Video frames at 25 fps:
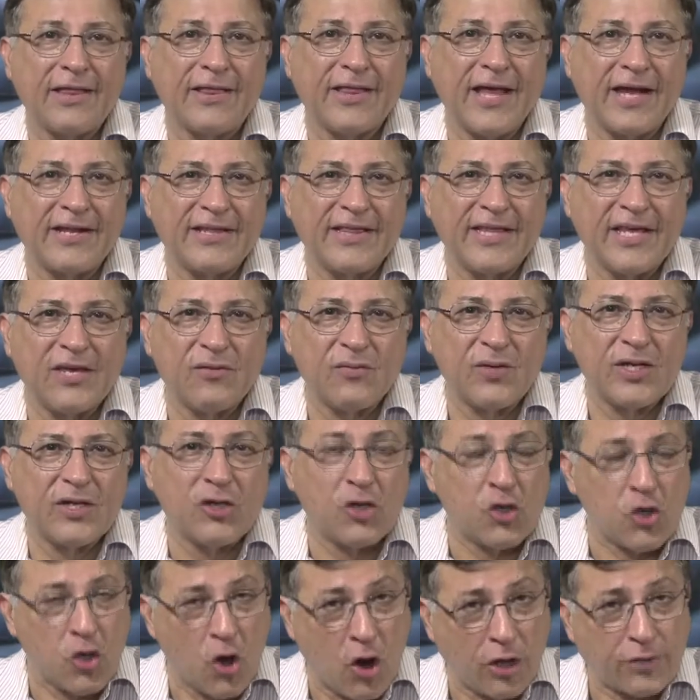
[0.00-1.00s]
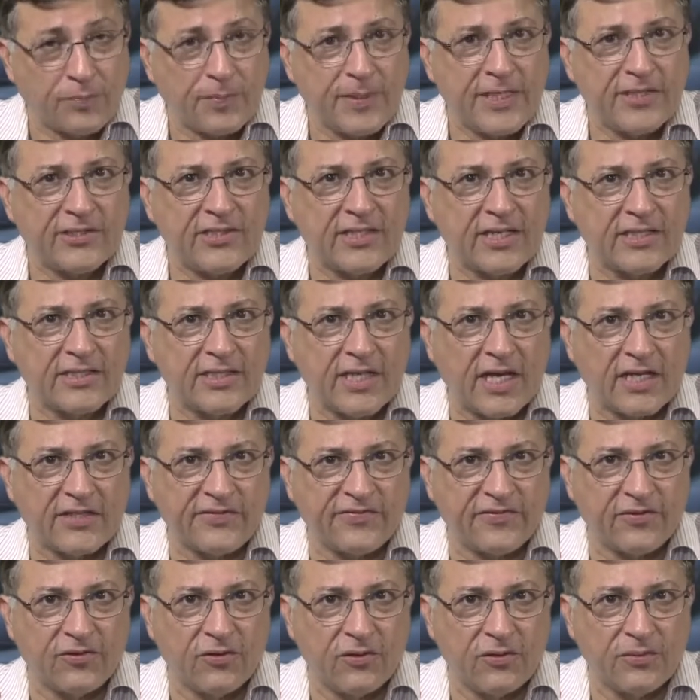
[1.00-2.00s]
that they will not be
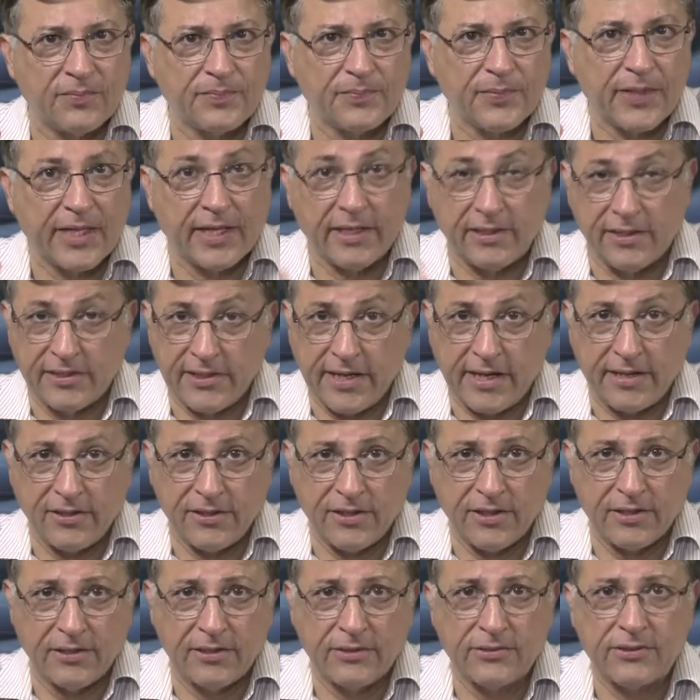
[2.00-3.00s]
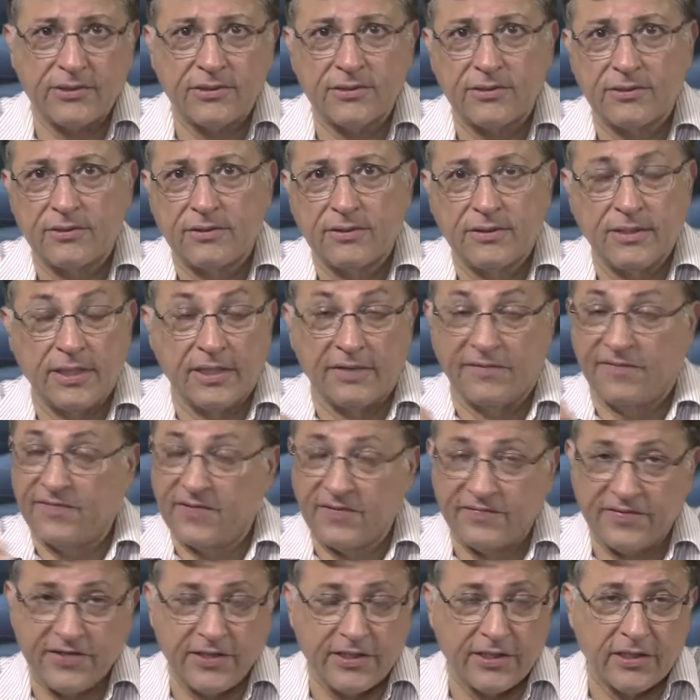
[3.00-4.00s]
successful in 10 years, in
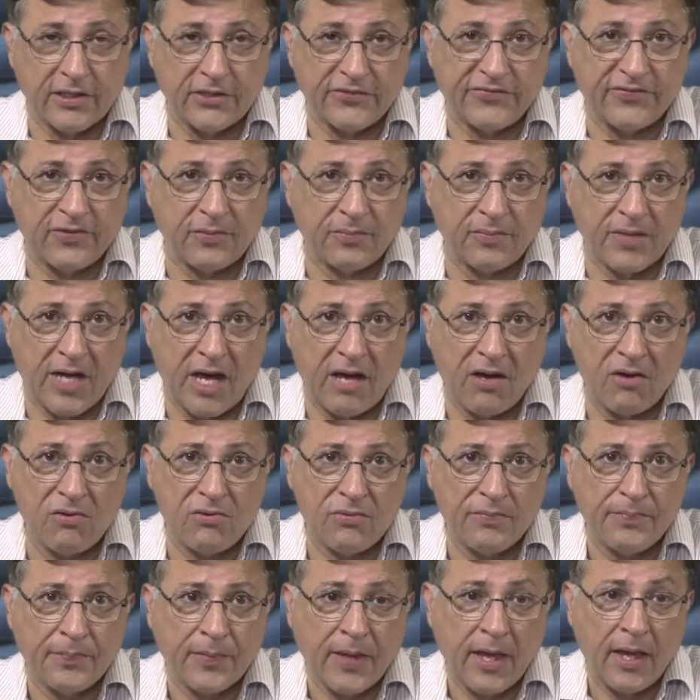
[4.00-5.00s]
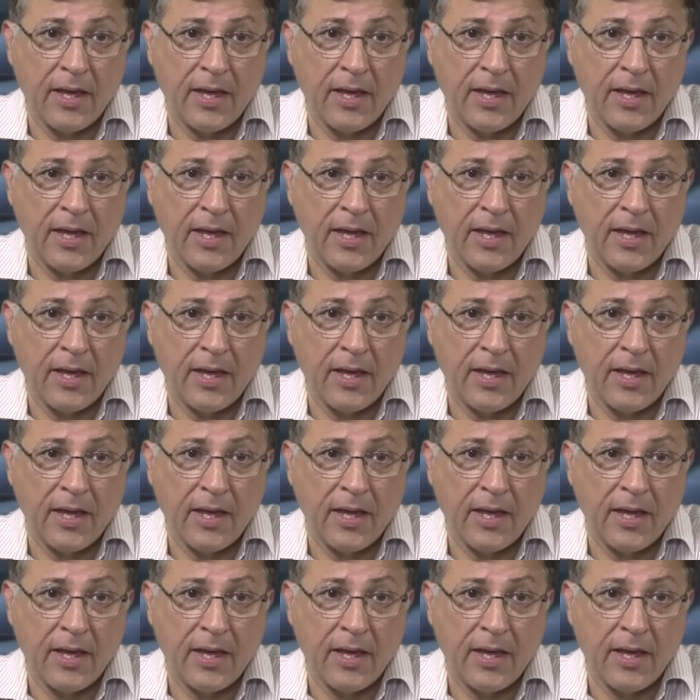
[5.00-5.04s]
50 years from now.